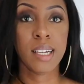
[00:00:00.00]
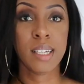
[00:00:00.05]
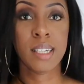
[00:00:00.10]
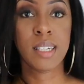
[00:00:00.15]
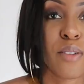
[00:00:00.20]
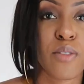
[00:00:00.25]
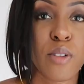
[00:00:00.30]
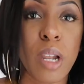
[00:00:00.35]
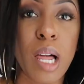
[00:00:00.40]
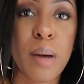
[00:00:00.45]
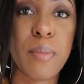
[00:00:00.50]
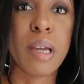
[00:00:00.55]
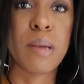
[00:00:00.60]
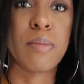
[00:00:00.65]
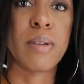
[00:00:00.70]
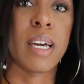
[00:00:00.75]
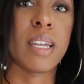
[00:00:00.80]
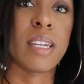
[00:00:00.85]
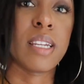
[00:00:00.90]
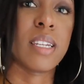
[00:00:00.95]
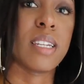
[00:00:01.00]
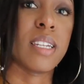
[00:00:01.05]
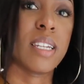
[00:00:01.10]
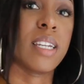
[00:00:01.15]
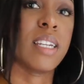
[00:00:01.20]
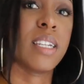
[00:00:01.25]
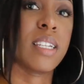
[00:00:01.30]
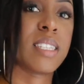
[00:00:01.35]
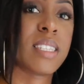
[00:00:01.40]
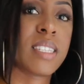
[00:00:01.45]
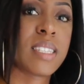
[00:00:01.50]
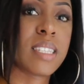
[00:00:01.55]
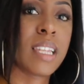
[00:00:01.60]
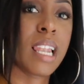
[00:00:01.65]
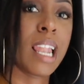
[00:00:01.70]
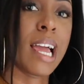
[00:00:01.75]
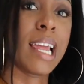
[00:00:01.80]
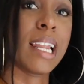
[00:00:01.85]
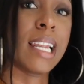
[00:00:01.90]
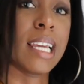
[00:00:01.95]
I feel like maybe I needed it in a
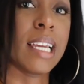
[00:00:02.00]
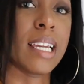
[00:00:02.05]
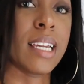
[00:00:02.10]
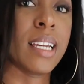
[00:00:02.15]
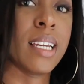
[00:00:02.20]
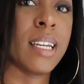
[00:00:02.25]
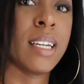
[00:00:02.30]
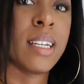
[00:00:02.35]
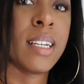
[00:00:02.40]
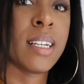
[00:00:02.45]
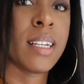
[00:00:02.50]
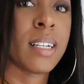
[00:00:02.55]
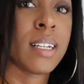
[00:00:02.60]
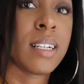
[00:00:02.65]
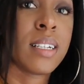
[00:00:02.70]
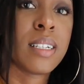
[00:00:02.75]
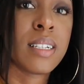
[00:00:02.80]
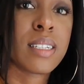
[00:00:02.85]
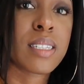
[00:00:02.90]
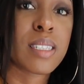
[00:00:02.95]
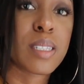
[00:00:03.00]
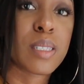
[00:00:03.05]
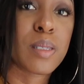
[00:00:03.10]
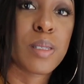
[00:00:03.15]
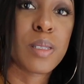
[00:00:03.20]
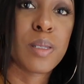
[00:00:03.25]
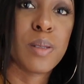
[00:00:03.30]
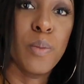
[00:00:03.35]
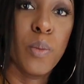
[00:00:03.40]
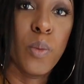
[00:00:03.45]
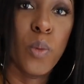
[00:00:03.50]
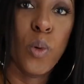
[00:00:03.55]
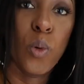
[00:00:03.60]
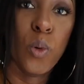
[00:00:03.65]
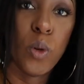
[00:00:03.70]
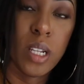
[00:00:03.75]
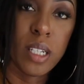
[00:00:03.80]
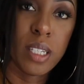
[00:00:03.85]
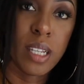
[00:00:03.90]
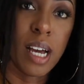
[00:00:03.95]
slightly
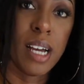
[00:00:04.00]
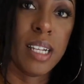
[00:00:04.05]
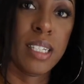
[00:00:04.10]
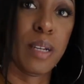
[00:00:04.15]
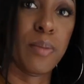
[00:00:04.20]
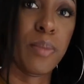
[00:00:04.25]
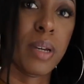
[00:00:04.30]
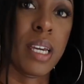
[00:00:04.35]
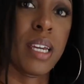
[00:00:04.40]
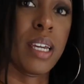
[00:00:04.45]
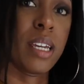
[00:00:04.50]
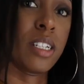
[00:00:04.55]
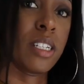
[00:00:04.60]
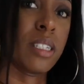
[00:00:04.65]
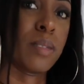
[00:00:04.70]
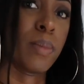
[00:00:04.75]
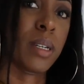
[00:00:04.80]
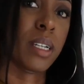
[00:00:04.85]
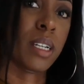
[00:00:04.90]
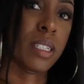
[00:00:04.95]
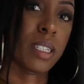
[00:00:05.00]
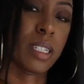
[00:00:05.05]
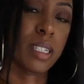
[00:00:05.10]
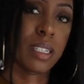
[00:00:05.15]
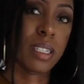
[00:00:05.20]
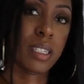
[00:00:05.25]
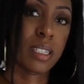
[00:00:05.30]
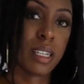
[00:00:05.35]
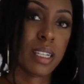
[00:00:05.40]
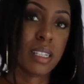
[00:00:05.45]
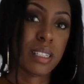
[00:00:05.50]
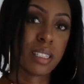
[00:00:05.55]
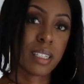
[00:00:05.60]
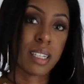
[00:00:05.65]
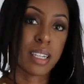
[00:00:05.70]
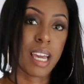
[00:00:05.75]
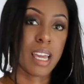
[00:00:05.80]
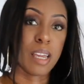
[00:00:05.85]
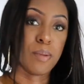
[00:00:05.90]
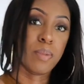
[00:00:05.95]
smaller size up here just because it's
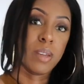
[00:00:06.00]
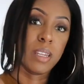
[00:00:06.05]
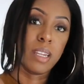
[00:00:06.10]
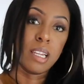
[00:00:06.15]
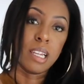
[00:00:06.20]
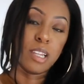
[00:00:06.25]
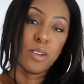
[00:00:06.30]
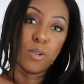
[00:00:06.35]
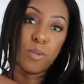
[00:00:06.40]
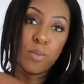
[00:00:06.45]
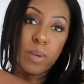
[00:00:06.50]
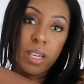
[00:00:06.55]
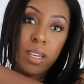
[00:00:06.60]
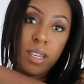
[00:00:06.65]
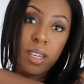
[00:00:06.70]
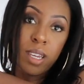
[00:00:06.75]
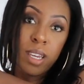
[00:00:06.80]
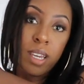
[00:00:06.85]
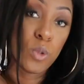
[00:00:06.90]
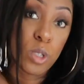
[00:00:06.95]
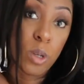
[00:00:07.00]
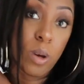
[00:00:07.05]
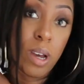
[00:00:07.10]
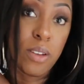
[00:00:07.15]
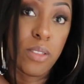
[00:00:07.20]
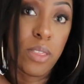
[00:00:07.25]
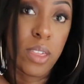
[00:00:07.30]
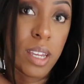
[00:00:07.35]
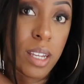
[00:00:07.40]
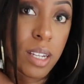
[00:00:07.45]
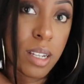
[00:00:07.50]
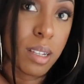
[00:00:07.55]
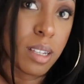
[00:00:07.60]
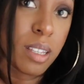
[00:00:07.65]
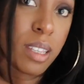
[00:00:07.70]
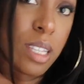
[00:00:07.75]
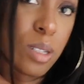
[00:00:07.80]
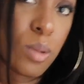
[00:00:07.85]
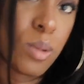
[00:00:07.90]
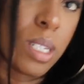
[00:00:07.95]
gaping a little bit. Also, I think
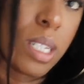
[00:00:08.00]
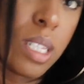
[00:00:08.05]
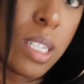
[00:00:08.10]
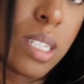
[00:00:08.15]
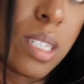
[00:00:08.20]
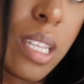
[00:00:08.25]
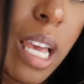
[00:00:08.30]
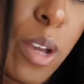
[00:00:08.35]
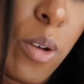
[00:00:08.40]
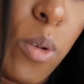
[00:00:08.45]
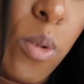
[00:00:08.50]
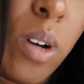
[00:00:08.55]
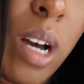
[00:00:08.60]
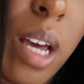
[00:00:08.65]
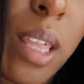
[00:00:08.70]
this was in the sale.